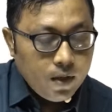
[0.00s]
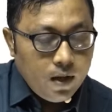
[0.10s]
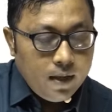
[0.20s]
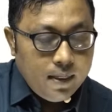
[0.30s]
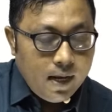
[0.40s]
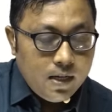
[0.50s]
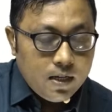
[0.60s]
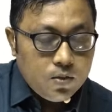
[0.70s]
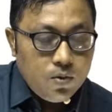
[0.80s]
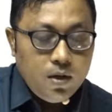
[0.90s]
And
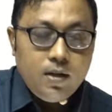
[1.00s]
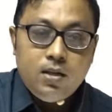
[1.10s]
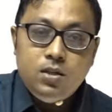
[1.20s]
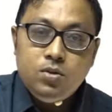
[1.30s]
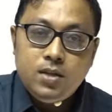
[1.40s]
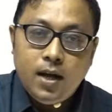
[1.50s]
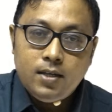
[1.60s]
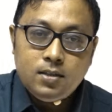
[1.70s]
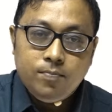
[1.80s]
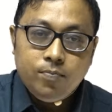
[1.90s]
naltrexone, it is used
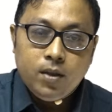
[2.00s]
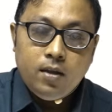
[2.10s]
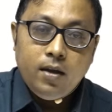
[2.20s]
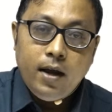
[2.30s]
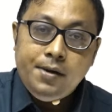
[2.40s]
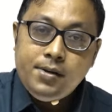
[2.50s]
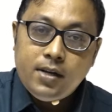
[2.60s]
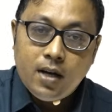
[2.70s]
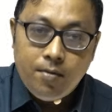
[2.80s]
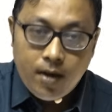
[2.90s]
as
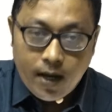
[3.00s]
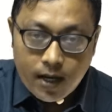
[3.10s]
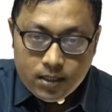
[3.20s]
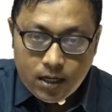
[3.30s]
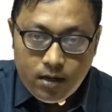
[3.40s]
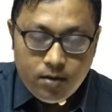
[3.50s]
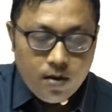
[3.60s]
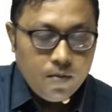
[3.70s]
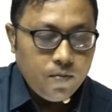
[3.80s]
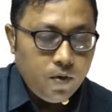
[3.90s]
anti-craving agent
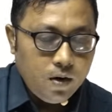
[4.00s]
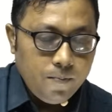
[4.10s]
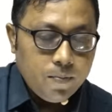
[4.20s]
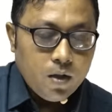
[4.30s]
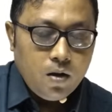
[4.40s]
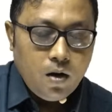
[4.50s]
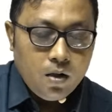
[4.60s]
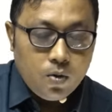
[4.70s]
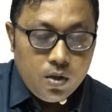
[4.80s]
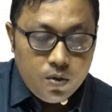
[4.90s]
for
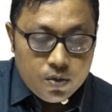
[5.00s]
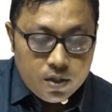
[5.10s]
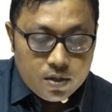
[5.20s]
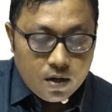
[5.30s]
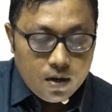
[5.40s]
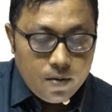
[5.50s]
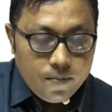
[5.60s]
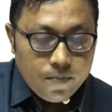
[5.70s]
alcohol use disorder